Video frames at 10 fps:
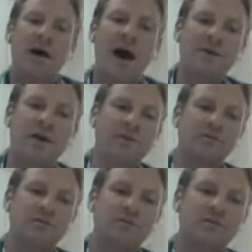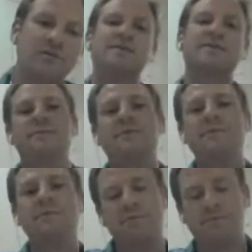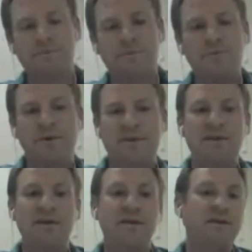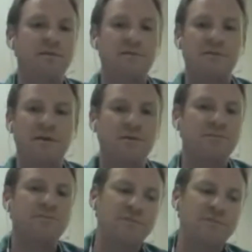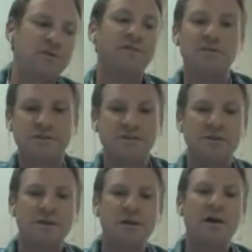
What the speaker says: on other sites within the universe,